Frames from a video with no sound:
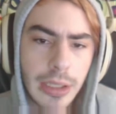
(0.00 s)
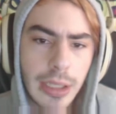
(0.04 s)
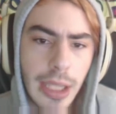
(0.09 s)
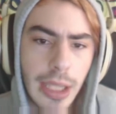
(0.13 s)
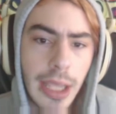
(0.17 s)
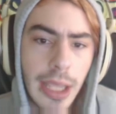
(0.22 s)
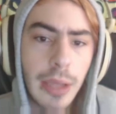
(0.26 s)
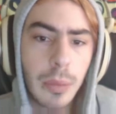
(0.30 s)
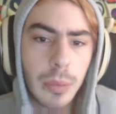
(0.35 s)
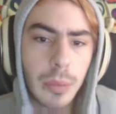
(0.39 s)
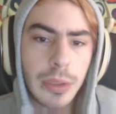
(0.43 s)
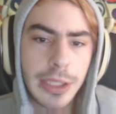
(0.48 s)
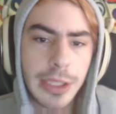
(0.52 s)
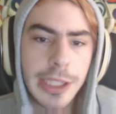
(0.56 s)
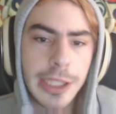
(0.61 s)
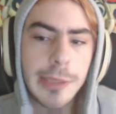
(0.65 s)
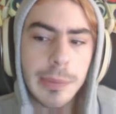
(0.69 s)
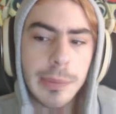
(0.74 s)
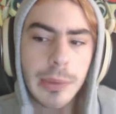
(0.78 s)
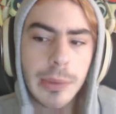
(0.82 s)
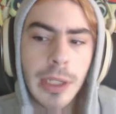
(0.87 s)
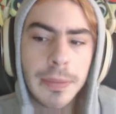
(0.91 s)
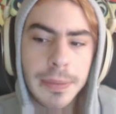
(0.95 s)
it would
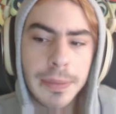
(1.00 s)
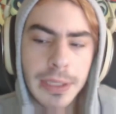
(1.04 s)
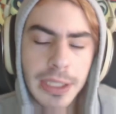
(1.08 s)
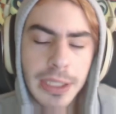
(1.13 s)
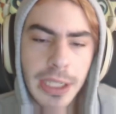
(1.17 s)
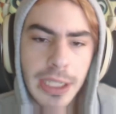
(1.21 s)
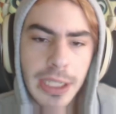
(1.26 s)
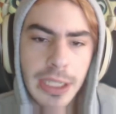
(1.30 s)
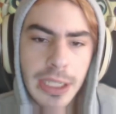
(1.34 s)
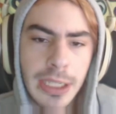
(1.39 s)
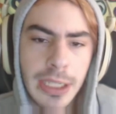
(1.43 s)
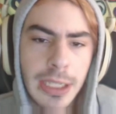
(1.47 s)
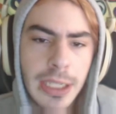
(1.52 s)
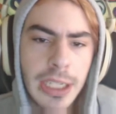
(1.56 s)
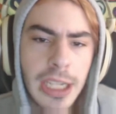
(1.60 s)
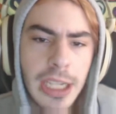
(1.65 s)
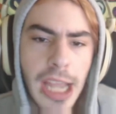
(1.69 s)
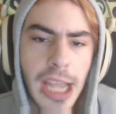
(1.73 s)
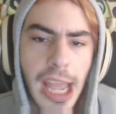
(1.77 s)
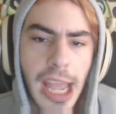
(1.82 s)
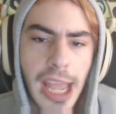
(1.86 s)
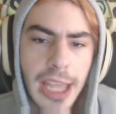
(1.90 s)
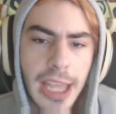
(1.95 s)
keep you up at night.
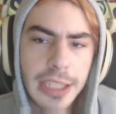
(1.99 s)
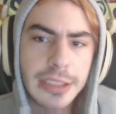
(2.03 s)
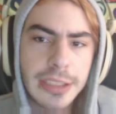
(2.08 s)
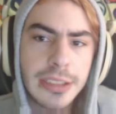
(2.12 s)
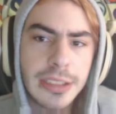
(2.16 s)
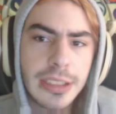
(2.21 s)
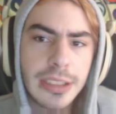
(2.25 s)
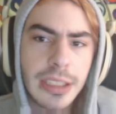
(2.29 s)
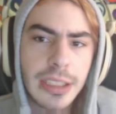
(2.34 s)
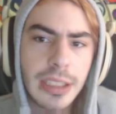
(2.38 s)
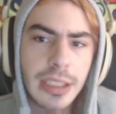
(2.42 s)
And